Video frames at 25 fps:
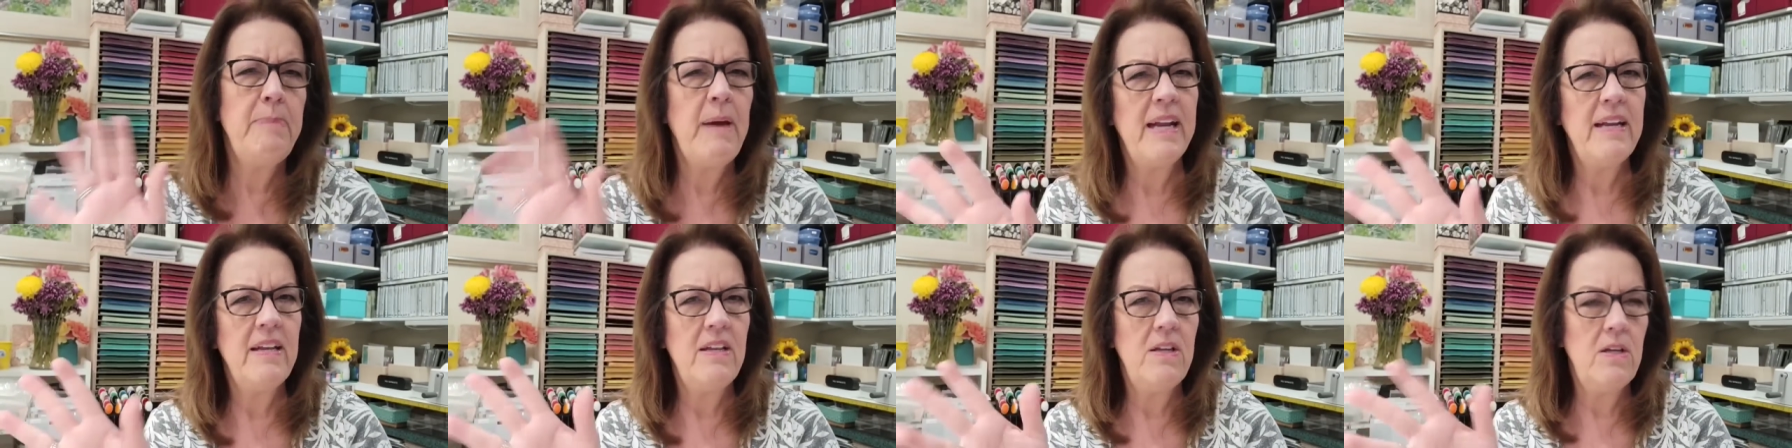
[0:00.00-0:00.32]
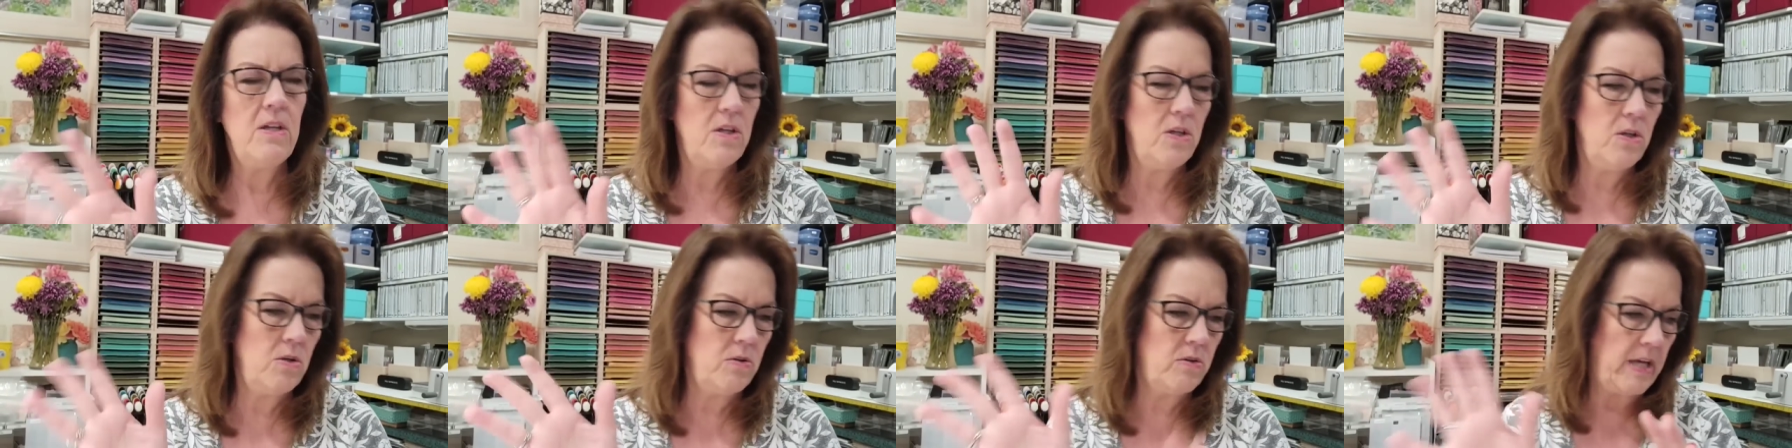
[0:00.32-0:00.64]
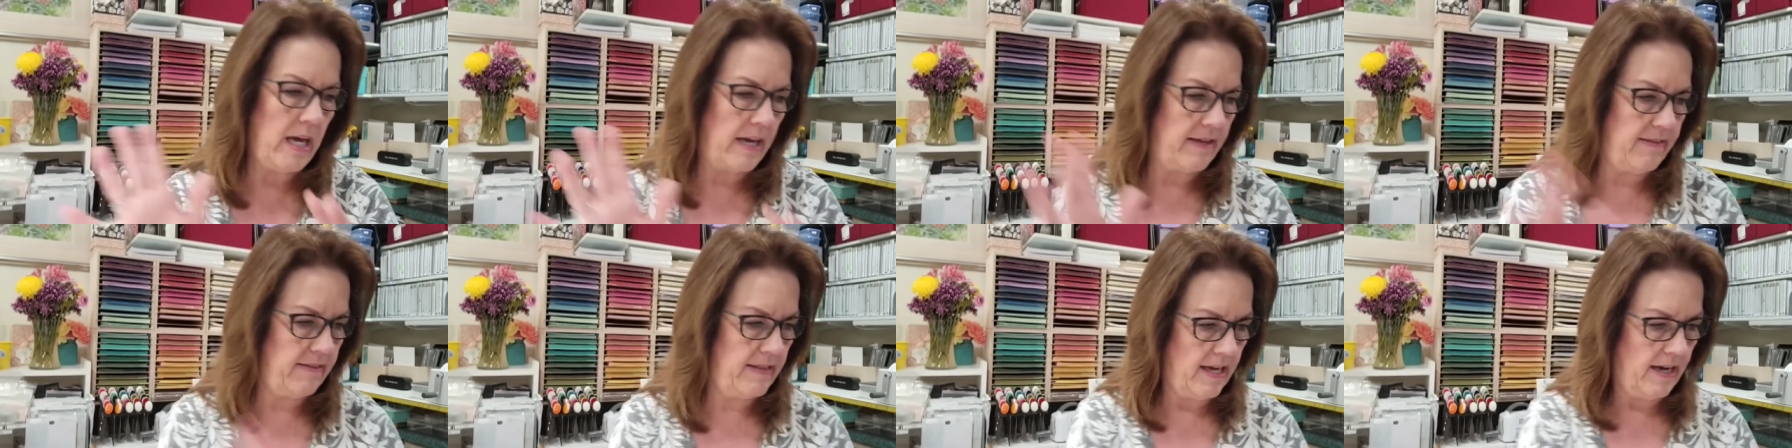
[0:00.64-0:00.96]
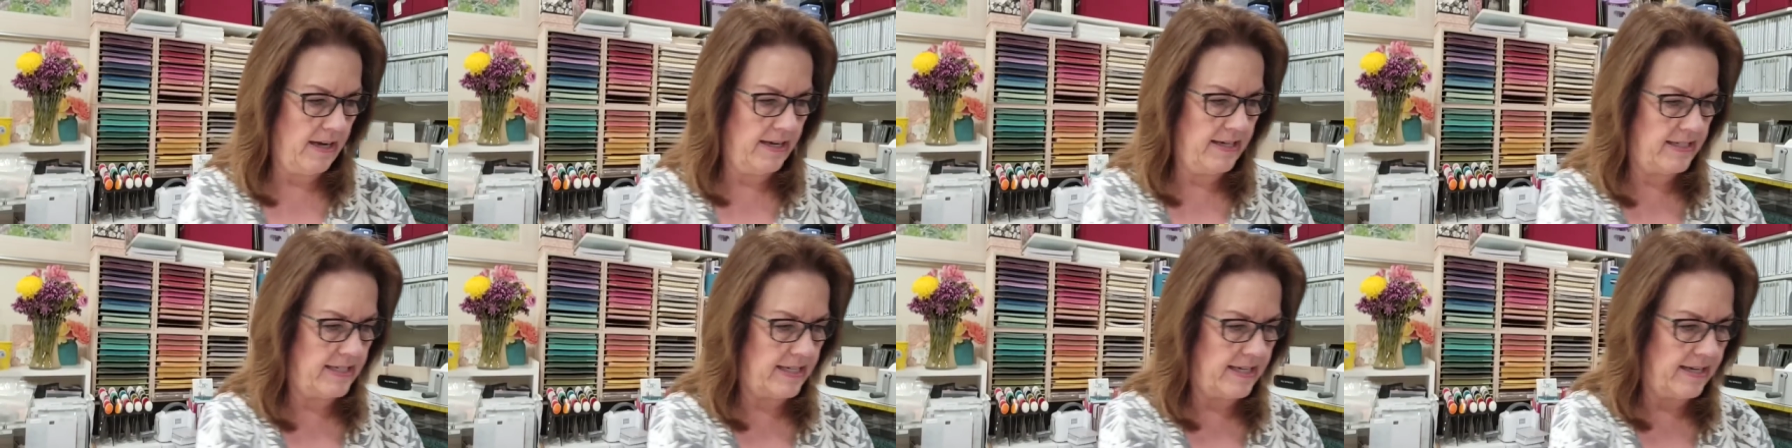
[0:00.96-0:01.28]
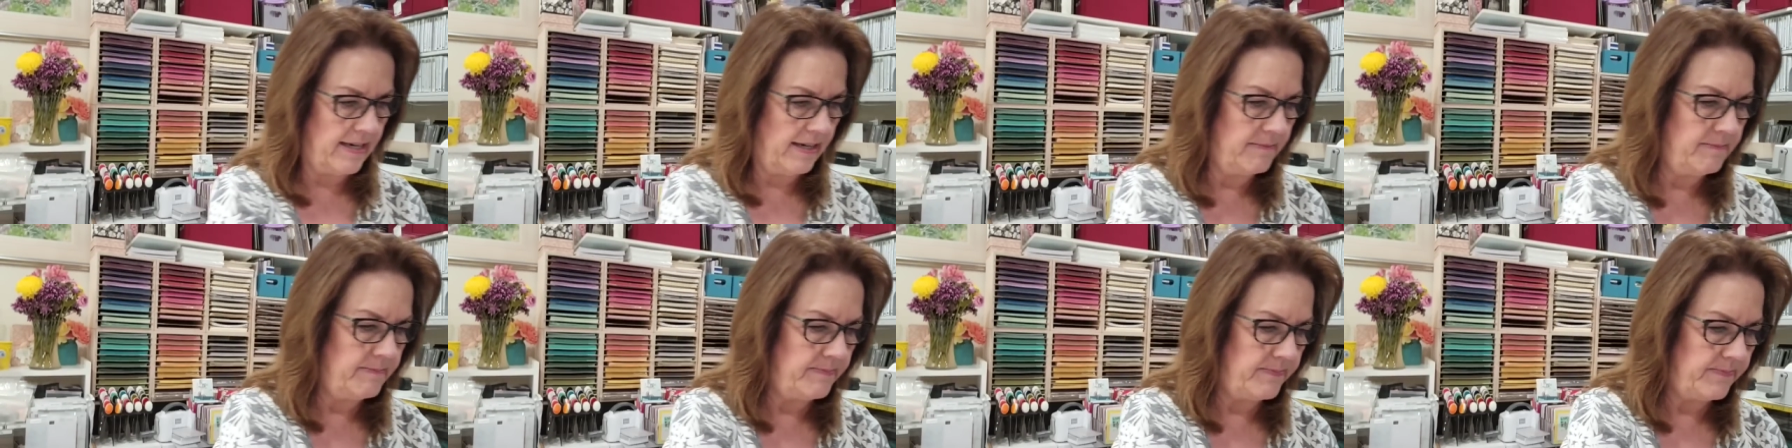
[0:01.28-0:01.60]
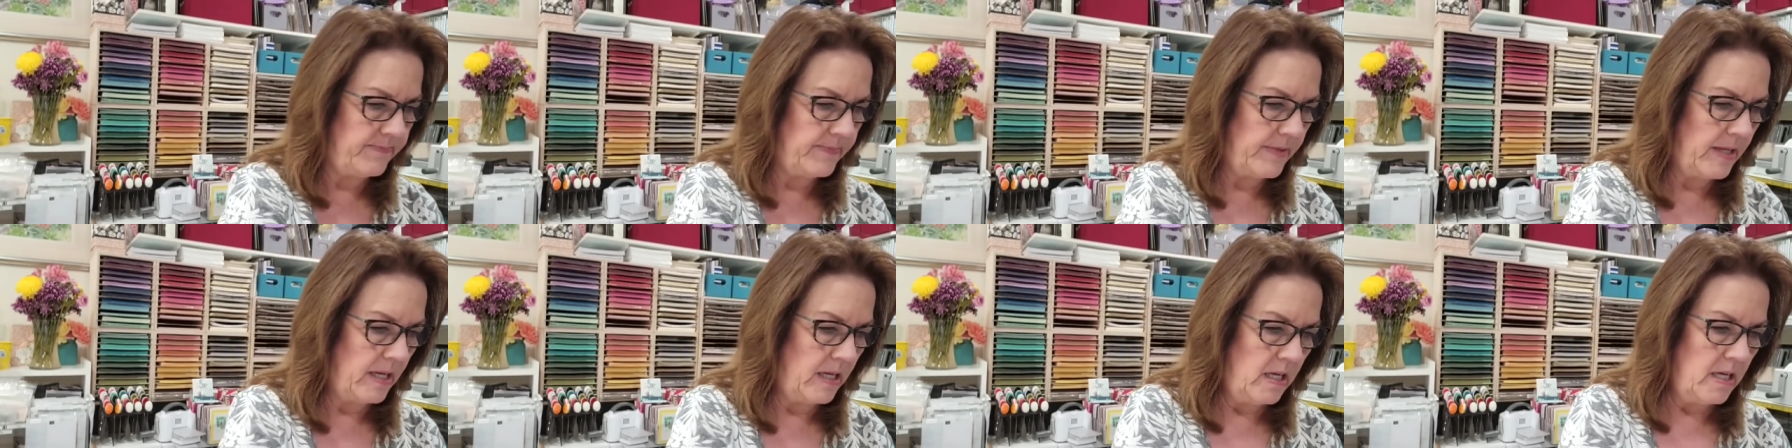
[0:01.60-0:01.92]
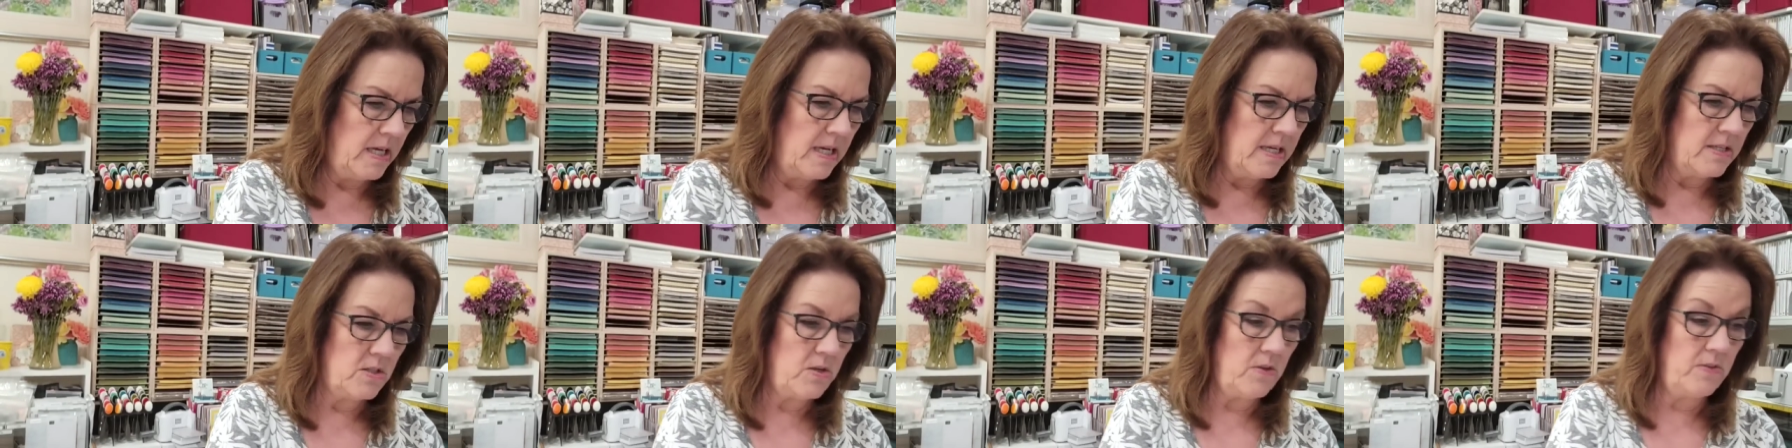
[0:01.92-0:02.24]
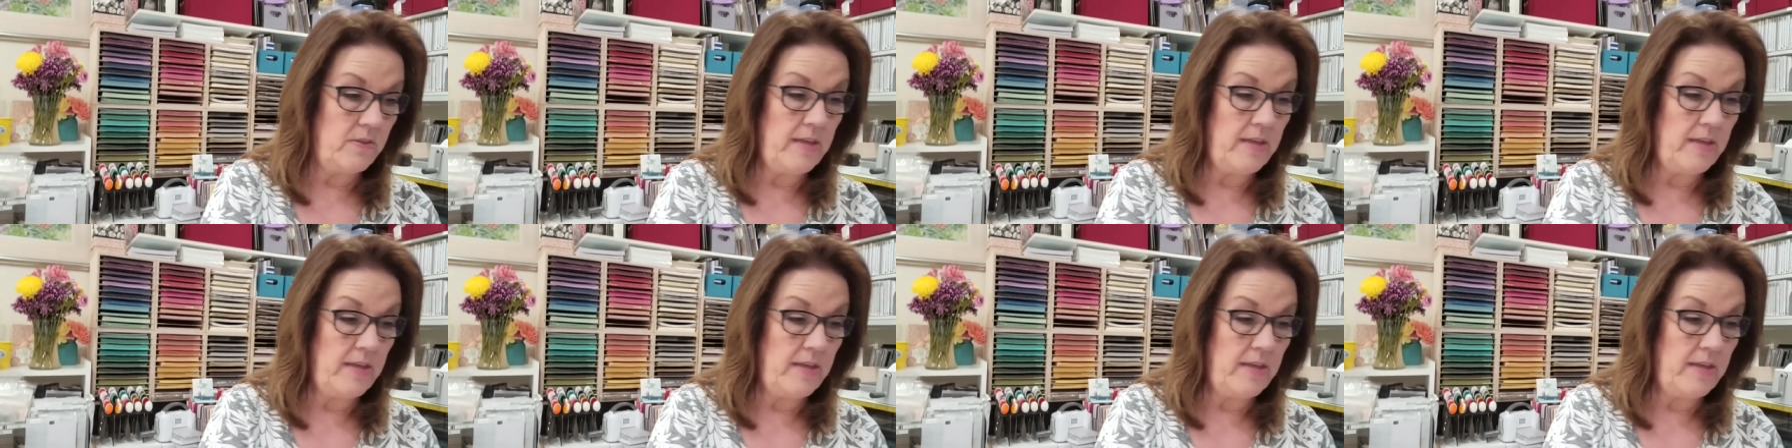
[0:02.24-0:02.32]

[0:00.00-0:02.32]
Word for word: but you, you get the idea. So